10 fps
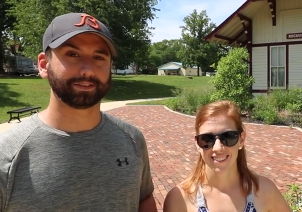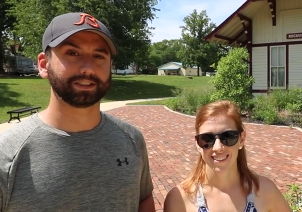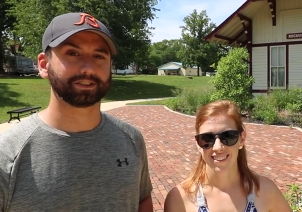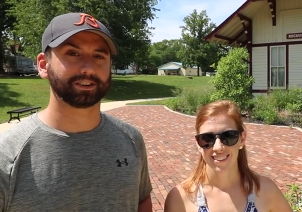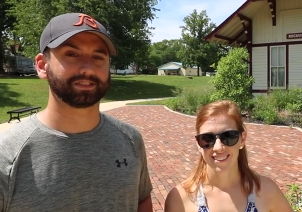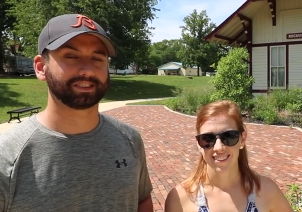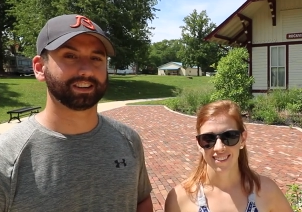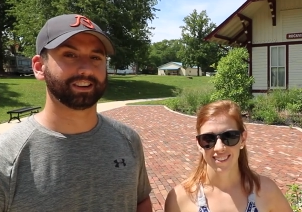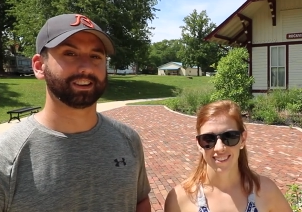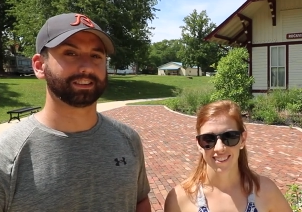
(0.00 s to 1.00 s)
Speaker 1: the visitor
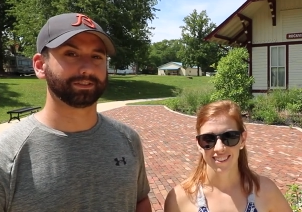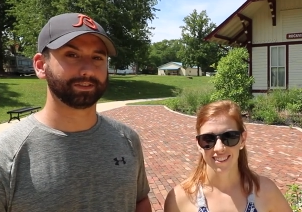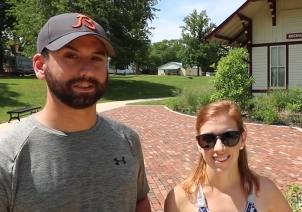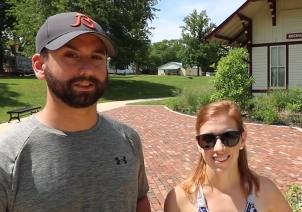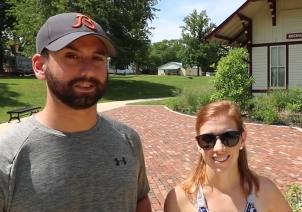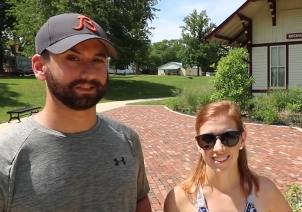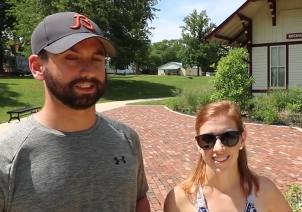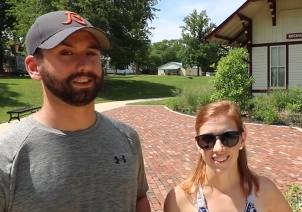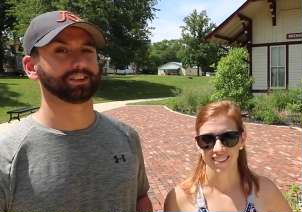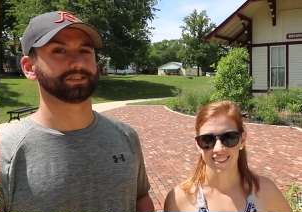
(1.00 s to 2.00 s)
center. The visitor
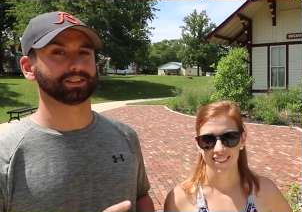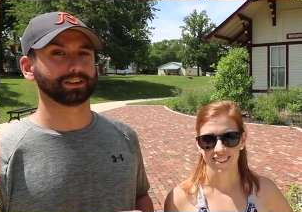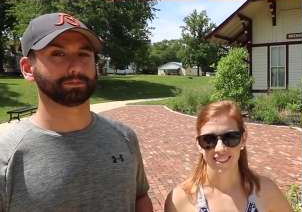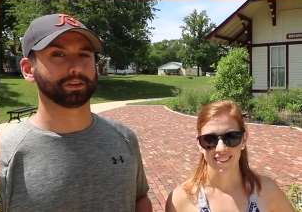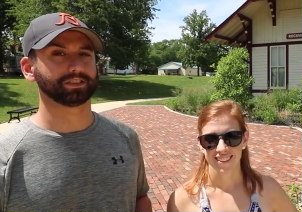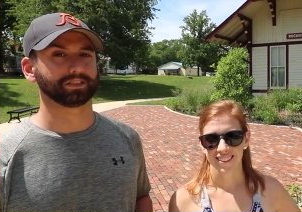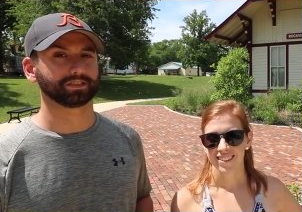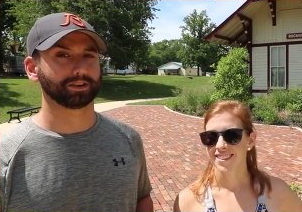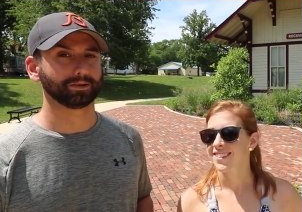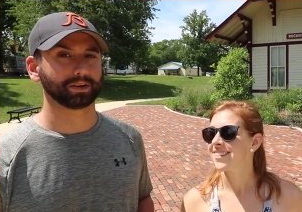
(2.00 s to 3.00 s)
center is a good place to
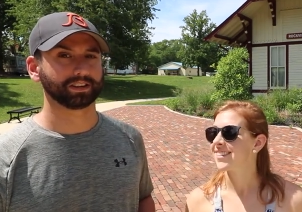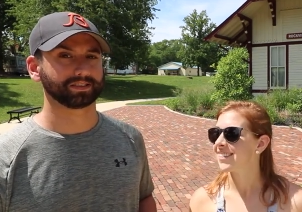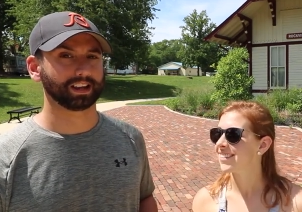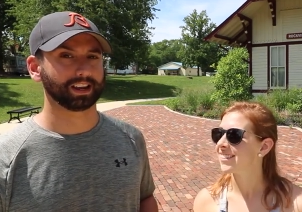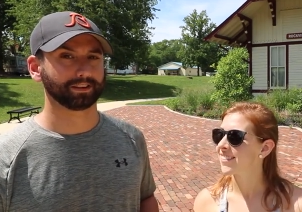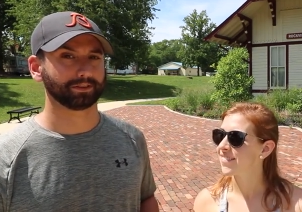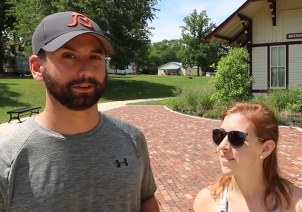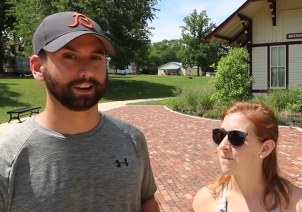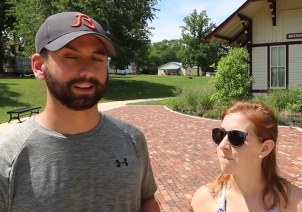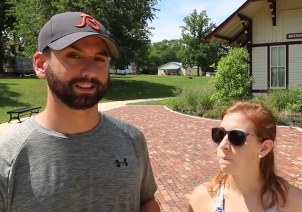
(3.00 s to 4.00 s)
start because they have
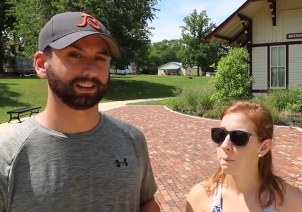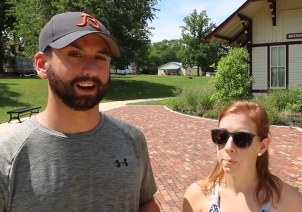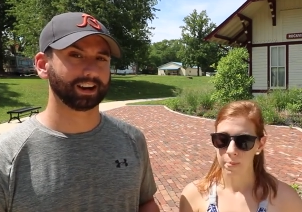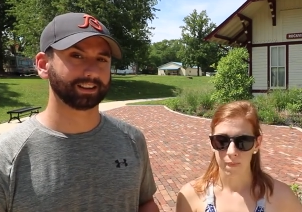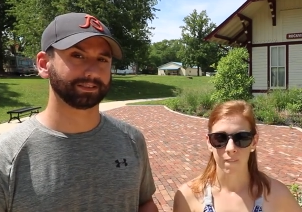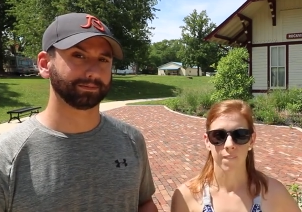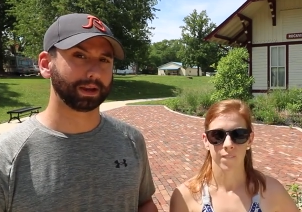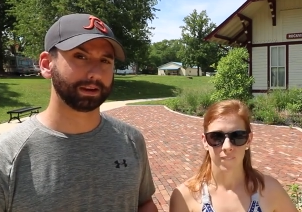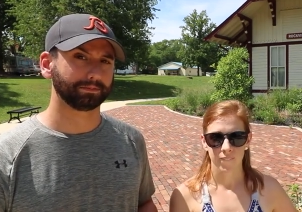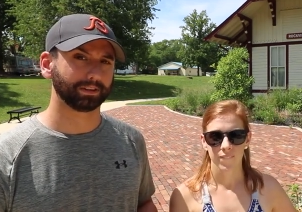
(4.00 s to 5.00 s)
all kinds of guides and
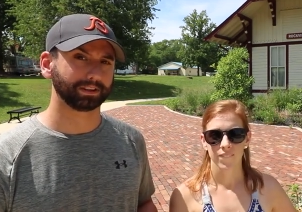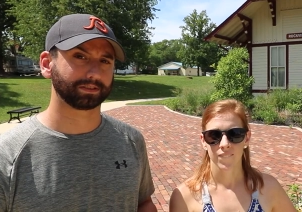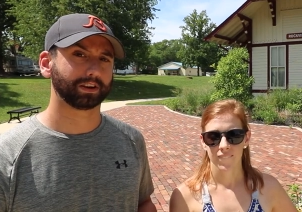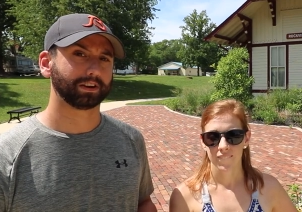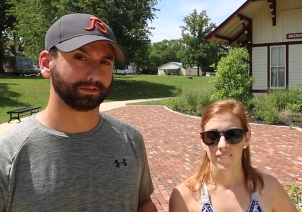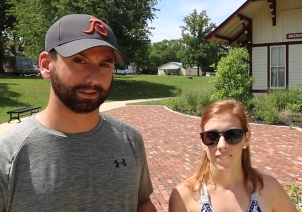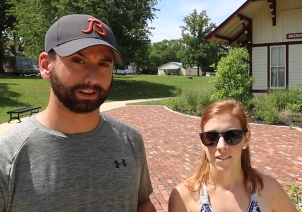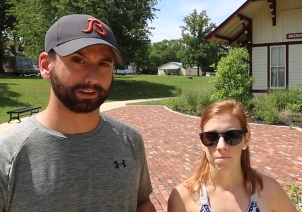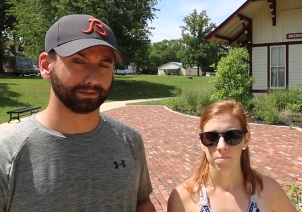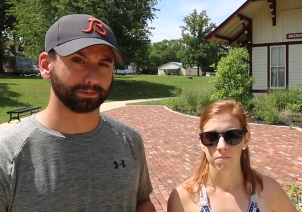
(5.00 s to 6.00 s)
pamphlets for the
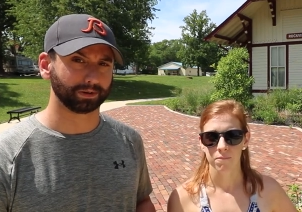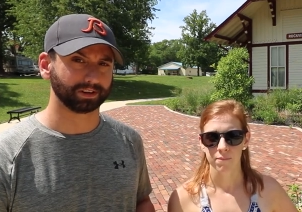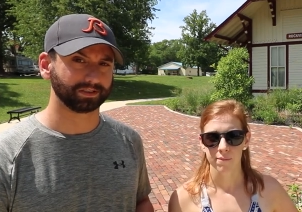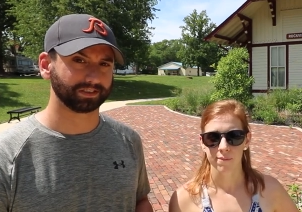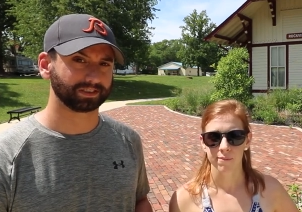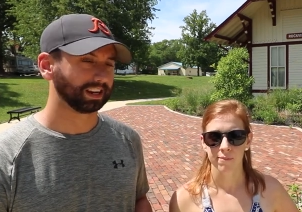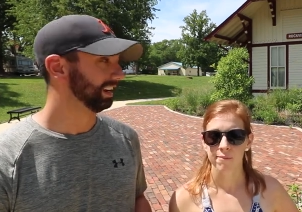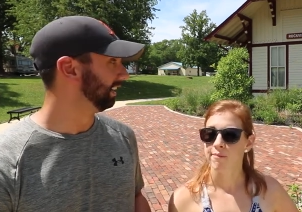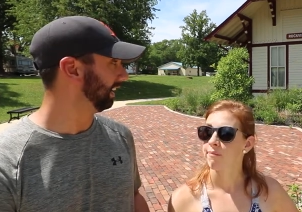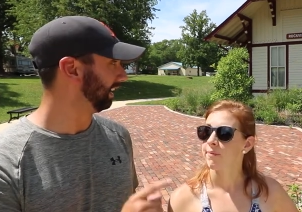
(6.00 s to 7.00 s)
covered bridges.
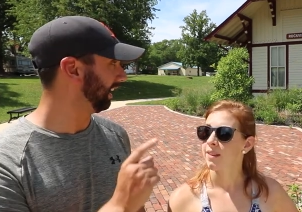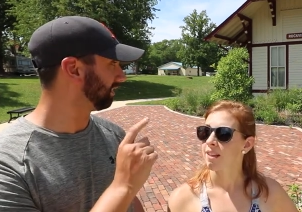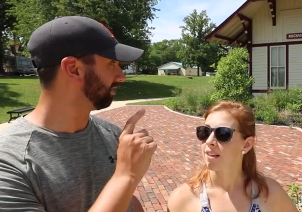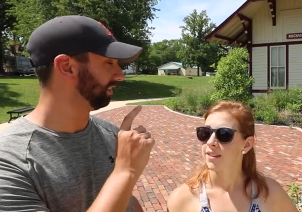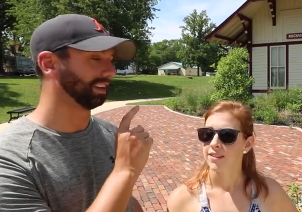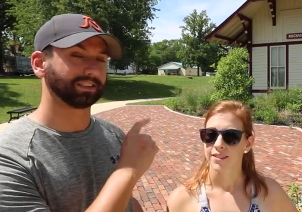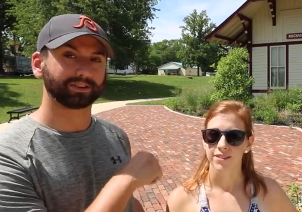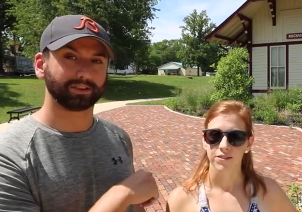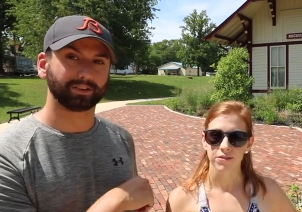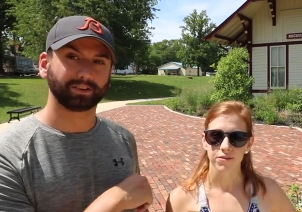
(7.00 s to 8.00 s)
And actually
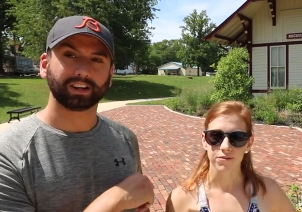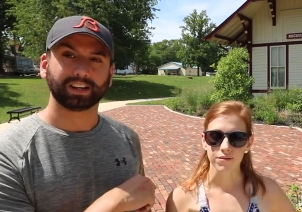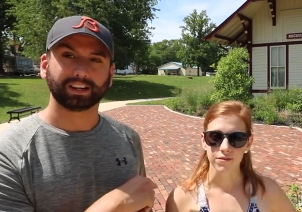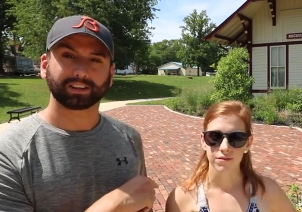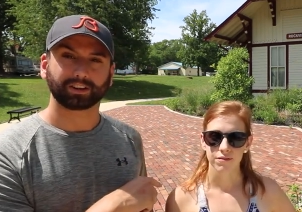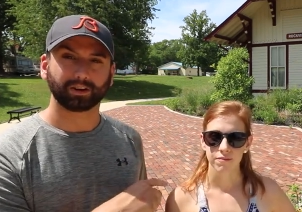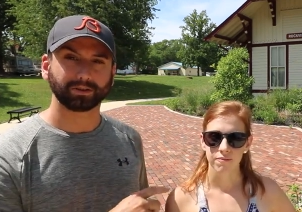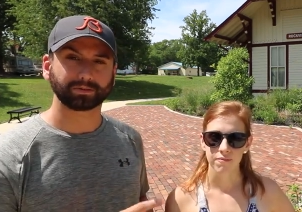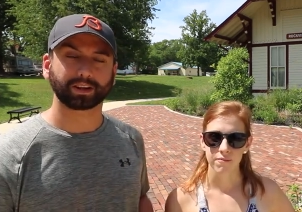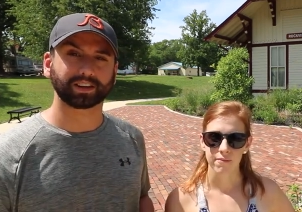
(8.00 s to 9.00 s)
it's all
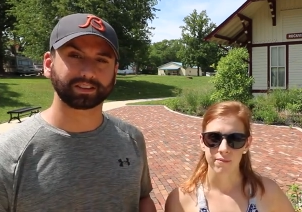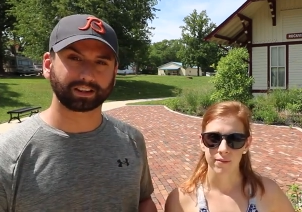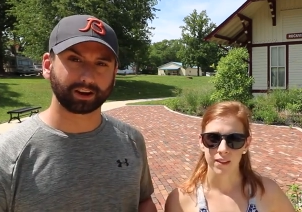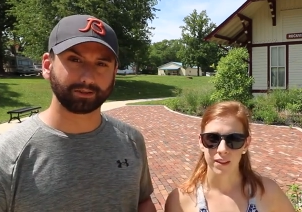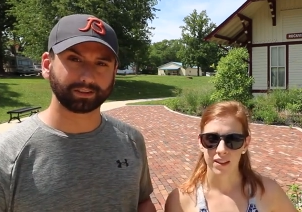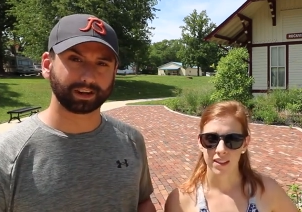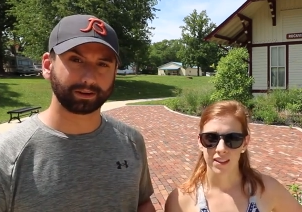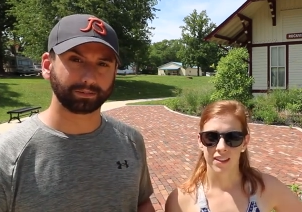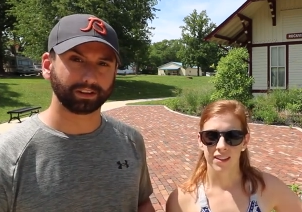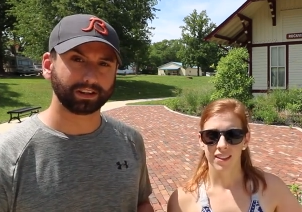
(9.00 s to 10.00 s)
closed because of COVID,
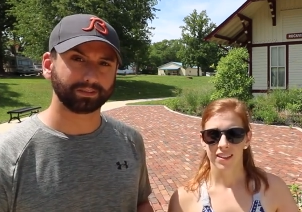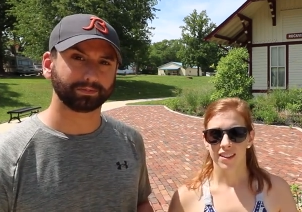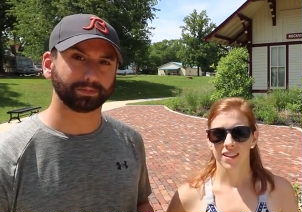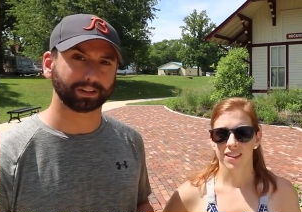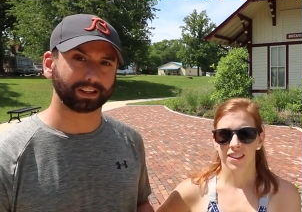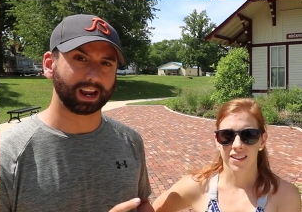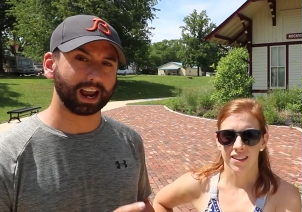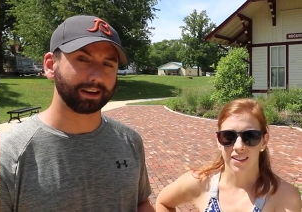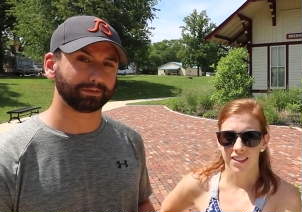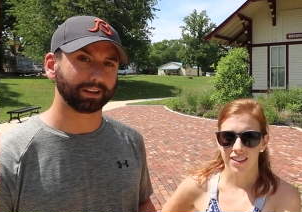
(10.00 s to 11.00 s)
I believe, but they
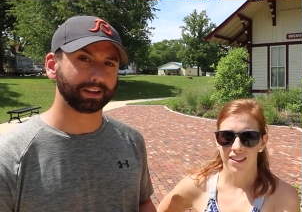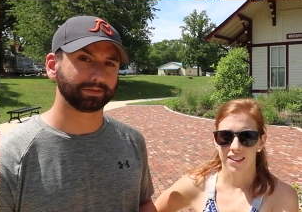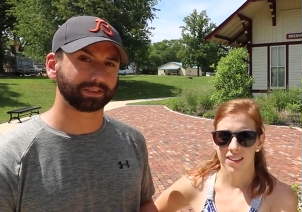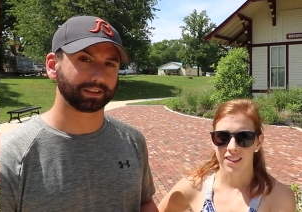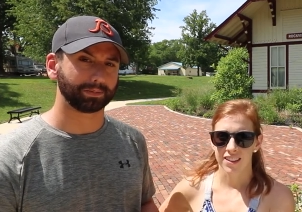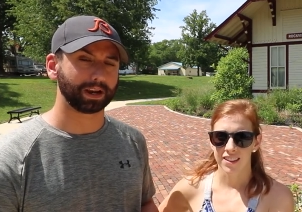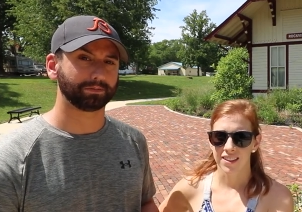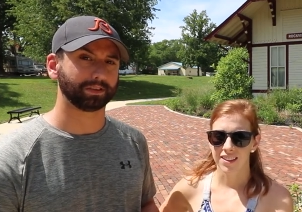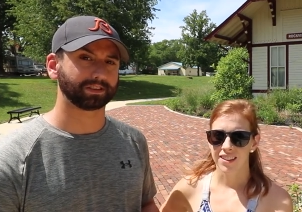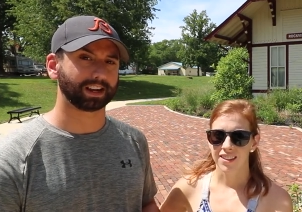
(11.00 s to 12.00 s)
have left the
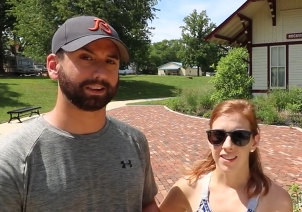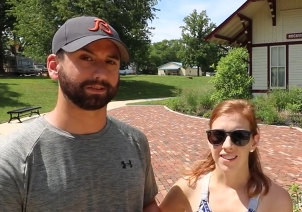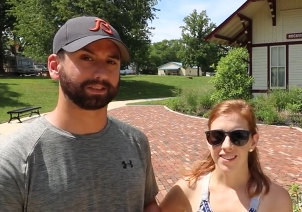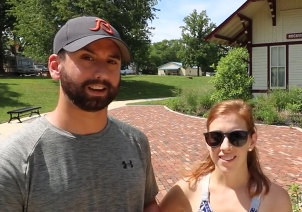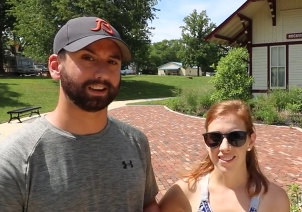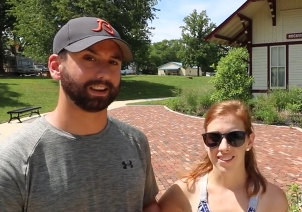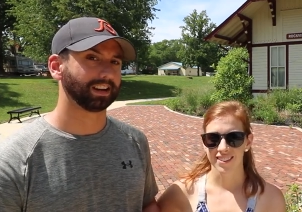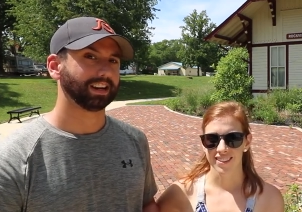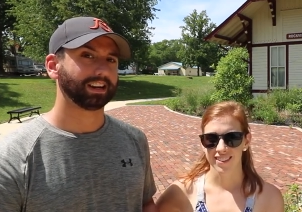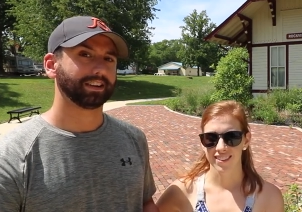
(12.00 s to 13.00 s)
pamphlets outside.
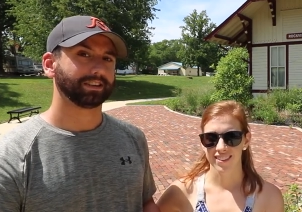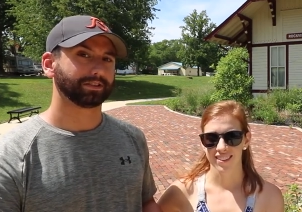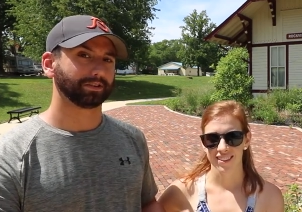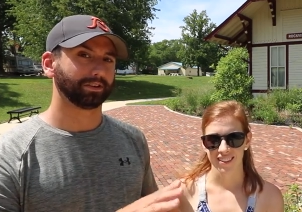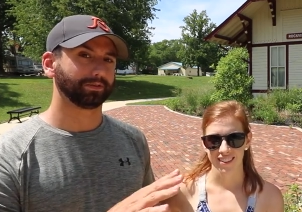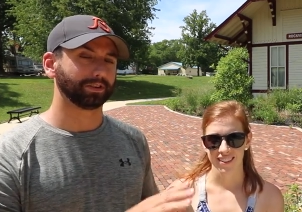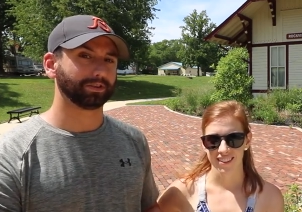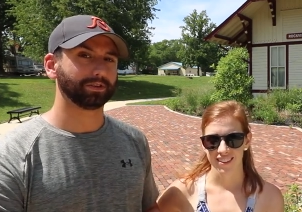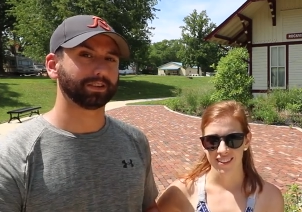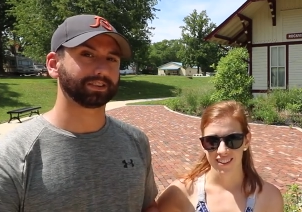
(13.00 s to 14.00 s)
So if you
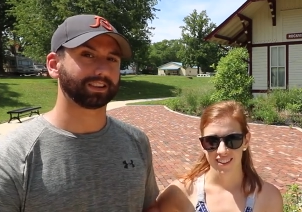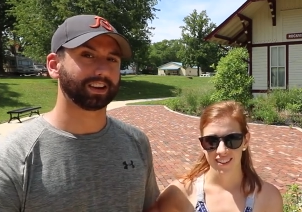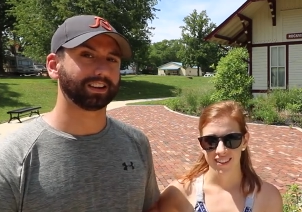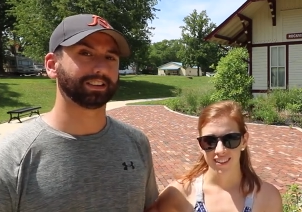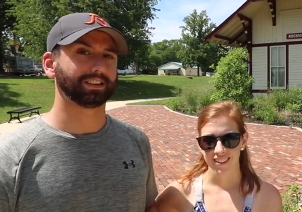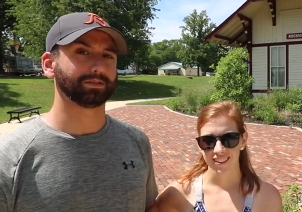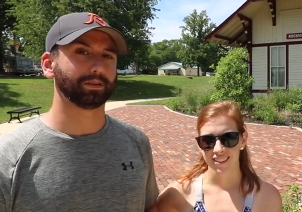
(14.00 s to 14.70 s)
do decide that you